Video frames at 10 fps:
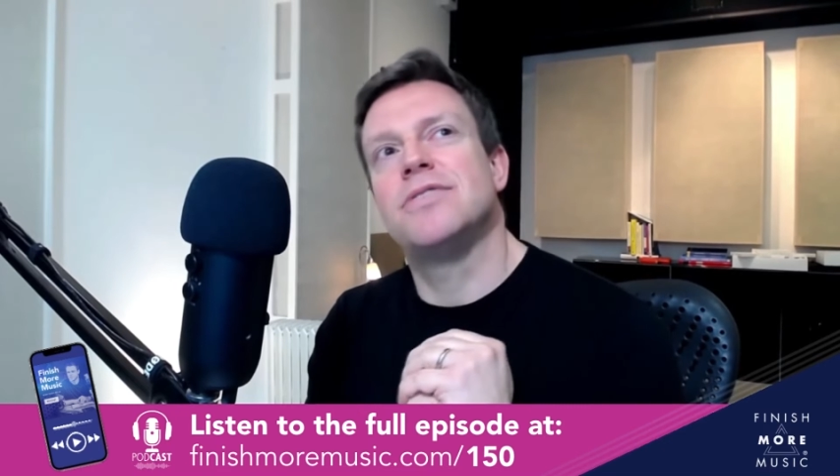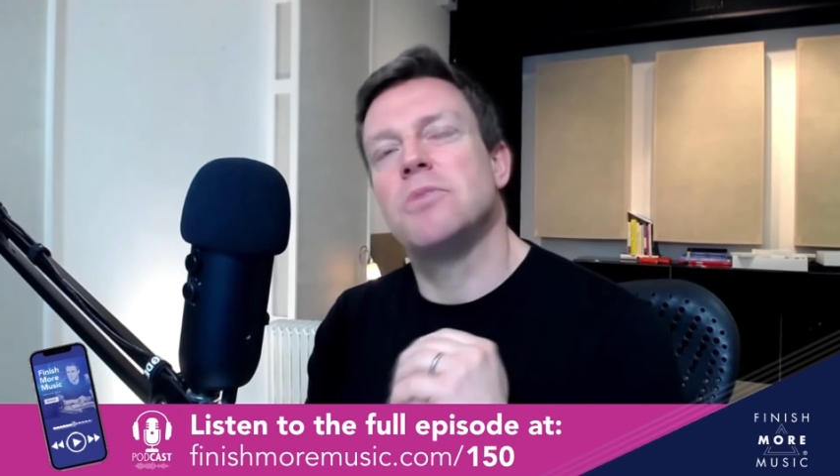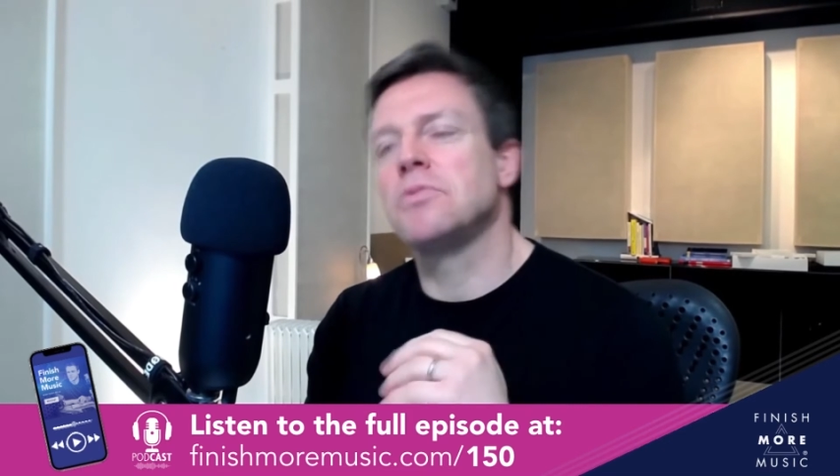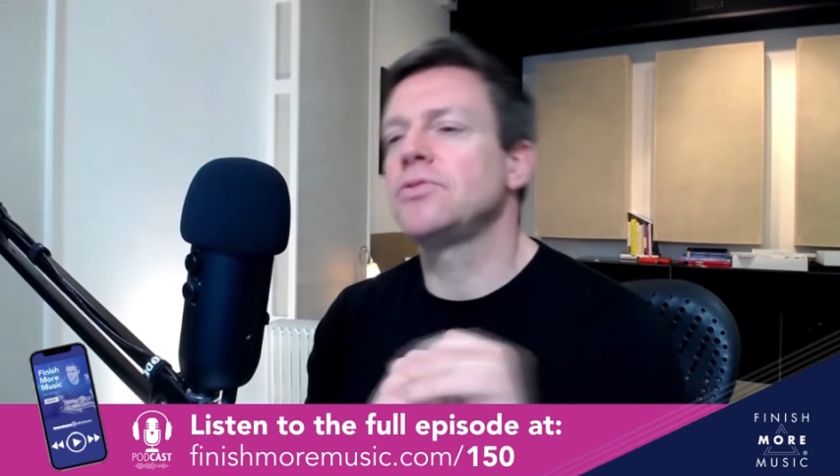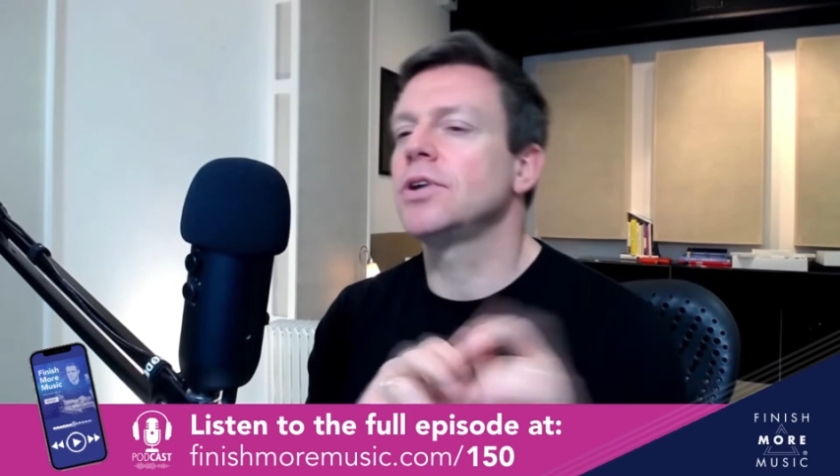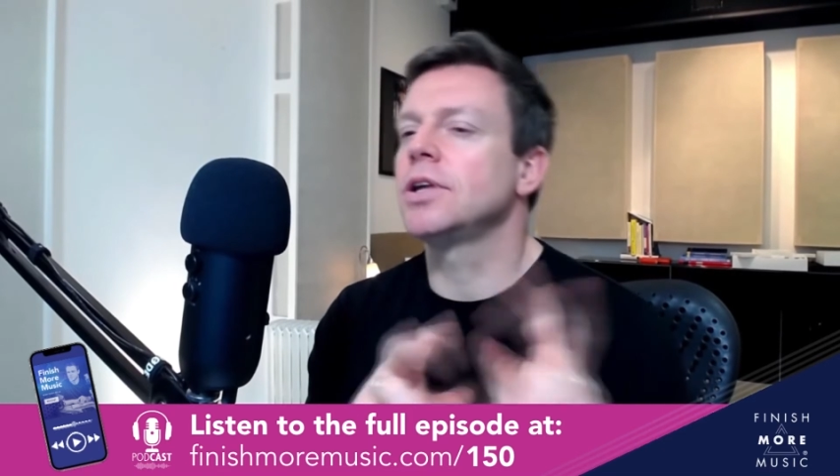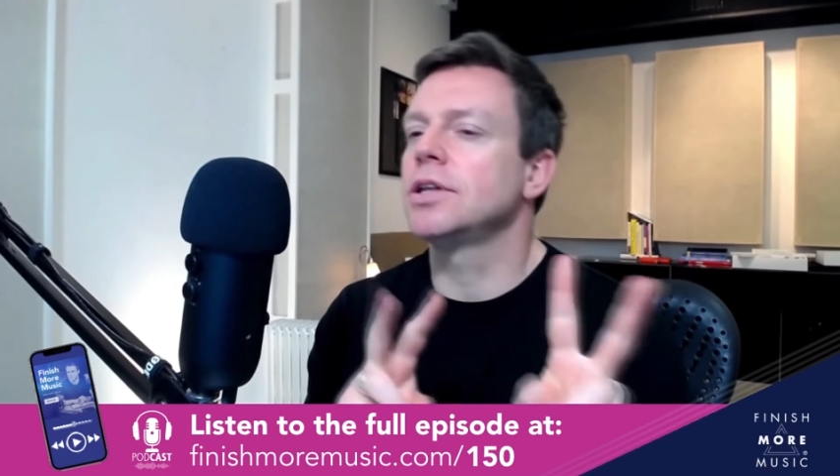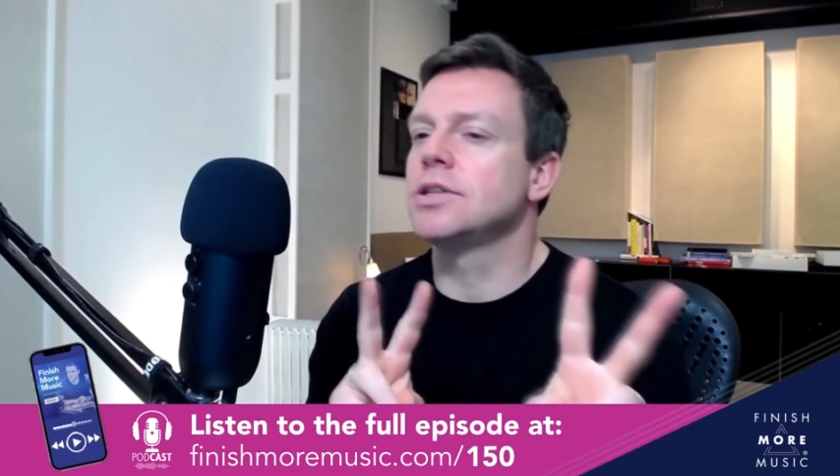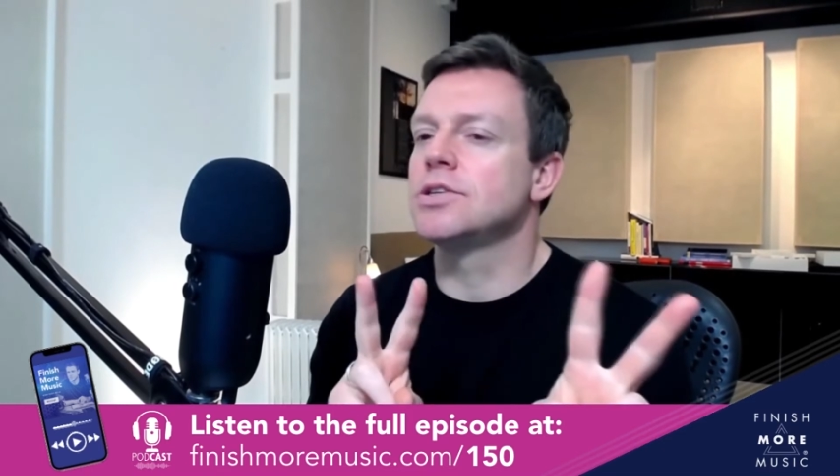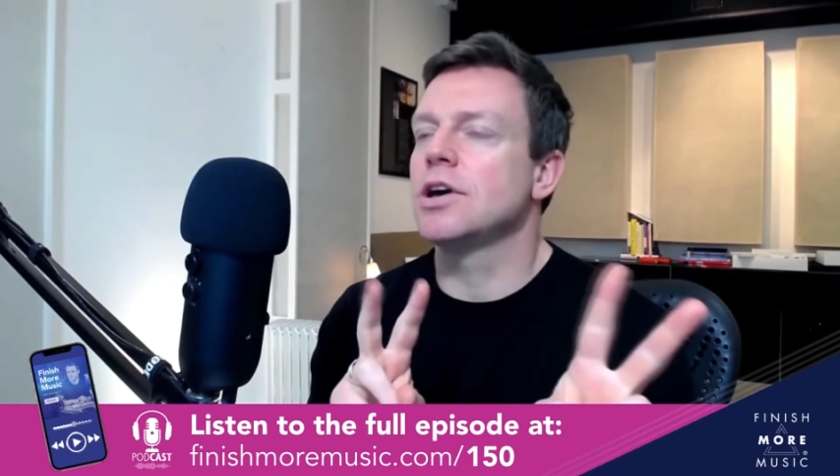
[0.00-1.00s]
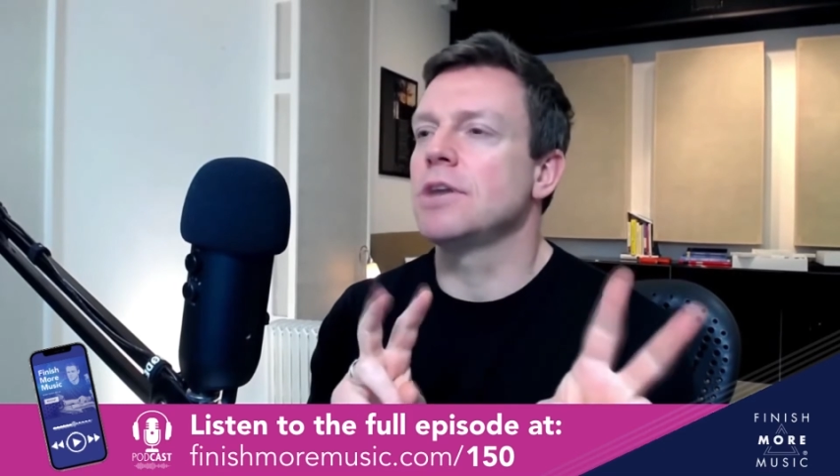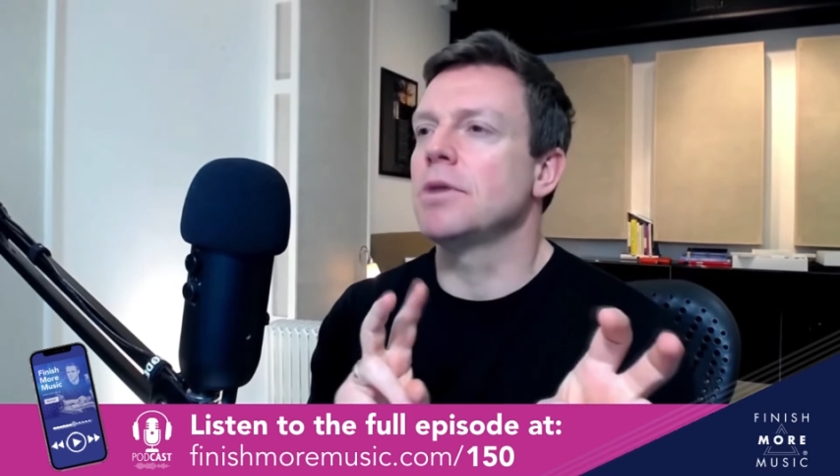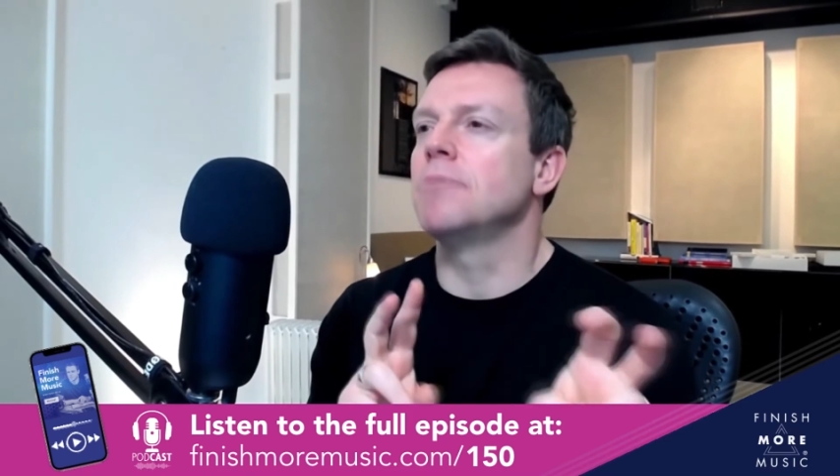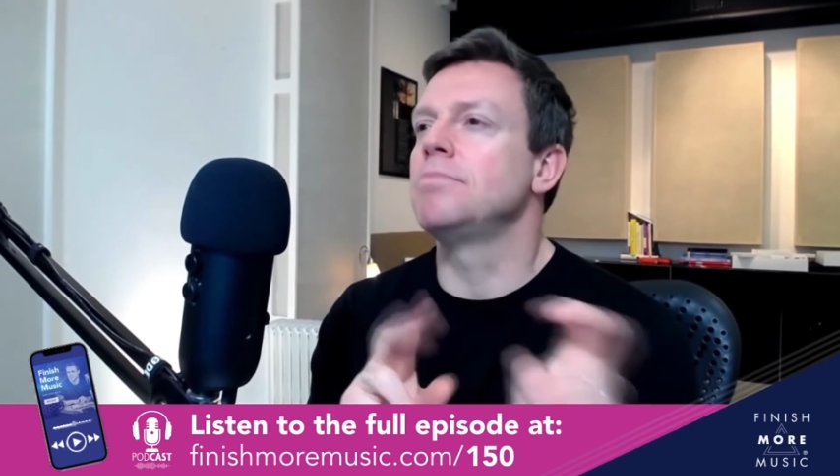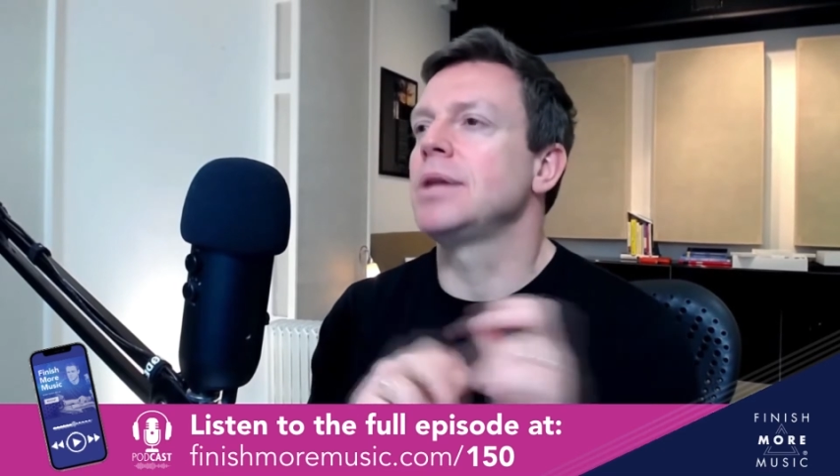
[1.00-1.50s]
I prefer the term
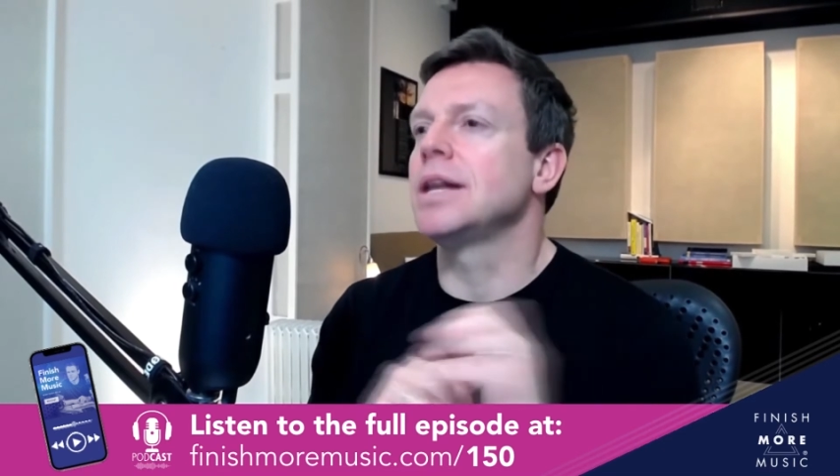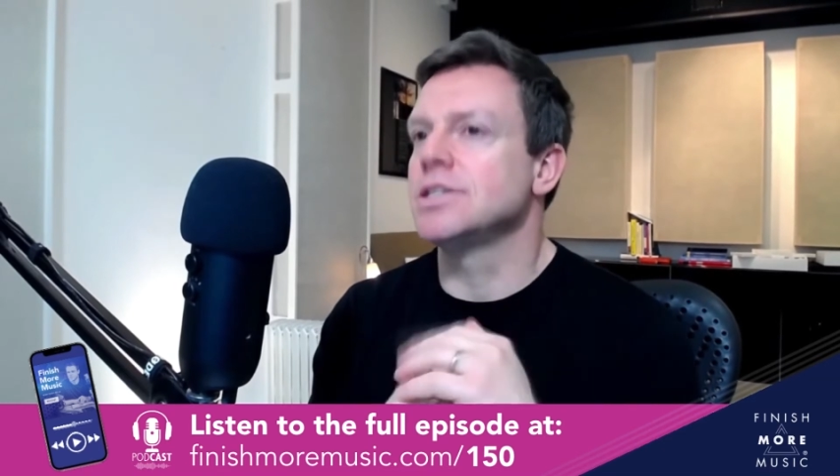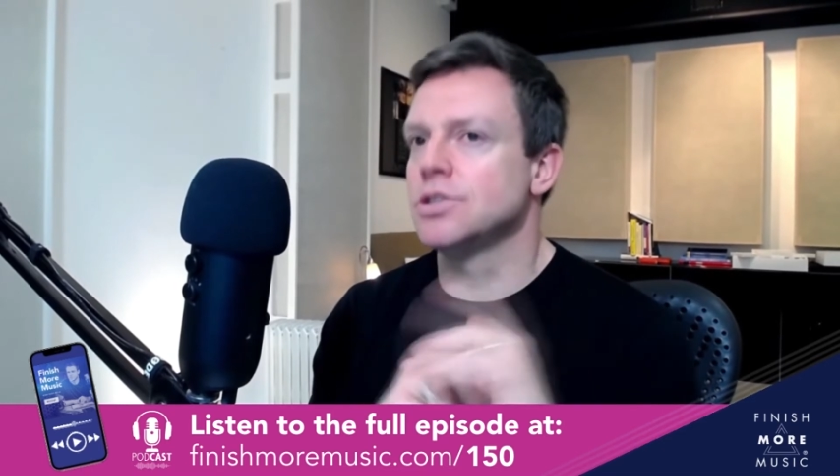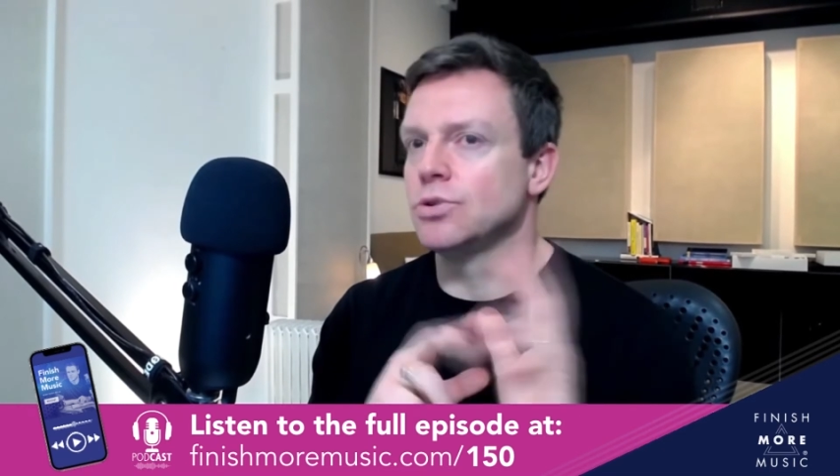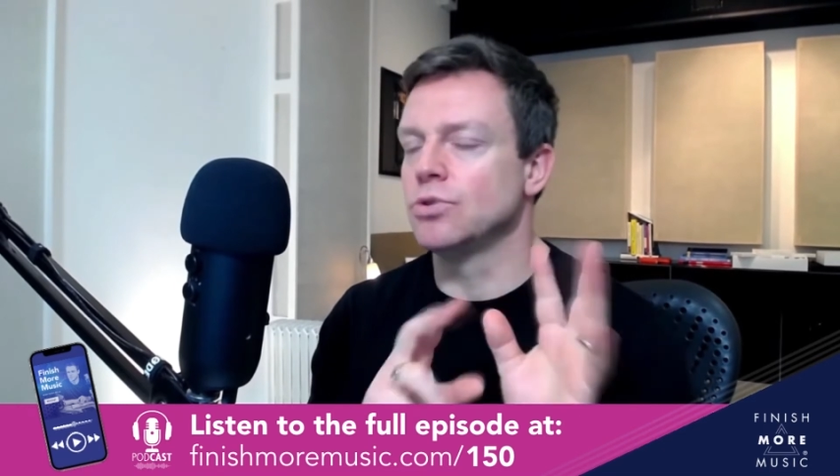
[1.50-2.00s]
unpleasant